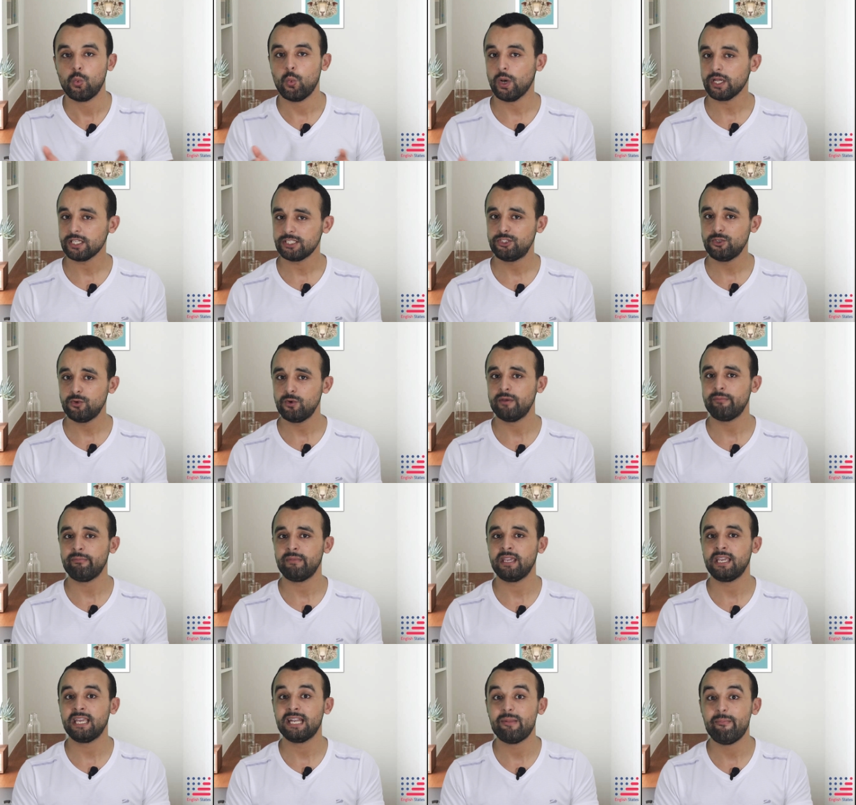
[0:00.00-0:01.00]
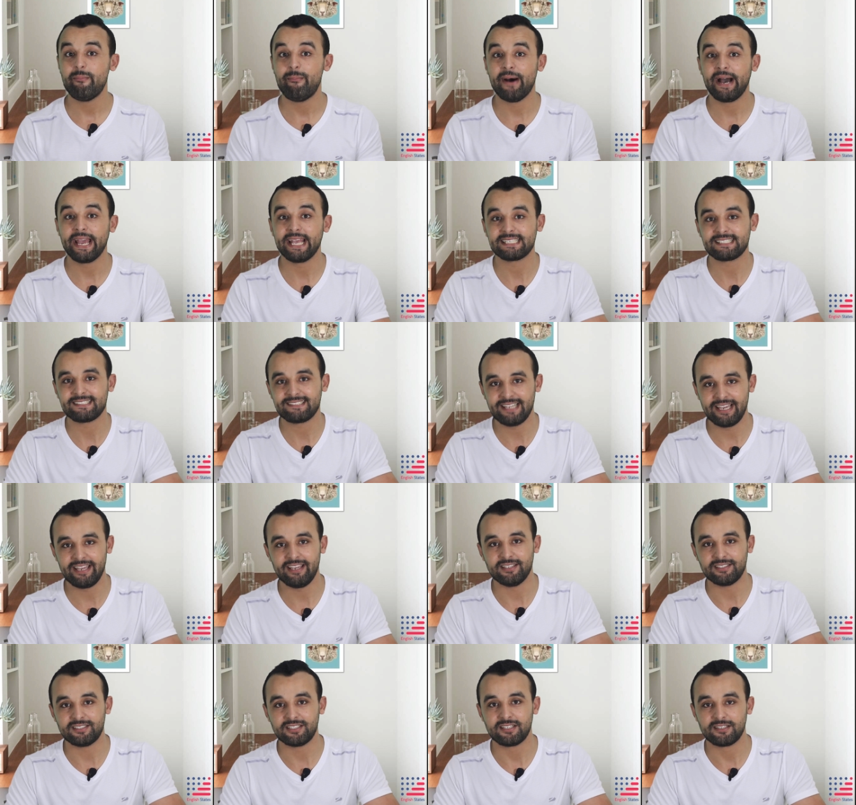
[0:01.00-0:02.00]
What do we mean by a
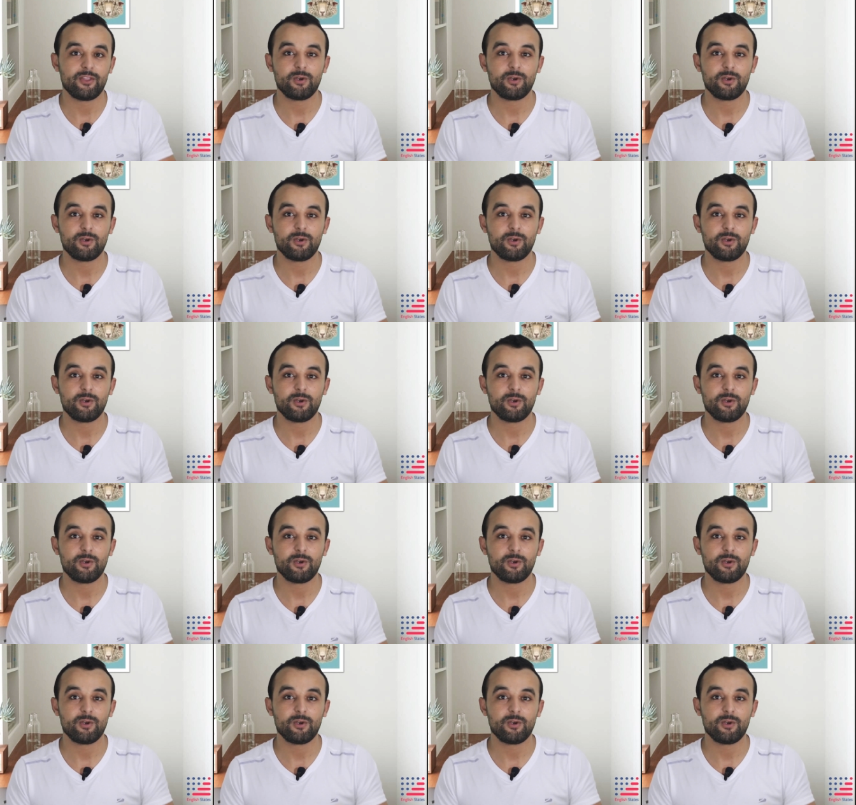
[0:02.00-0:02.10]
state?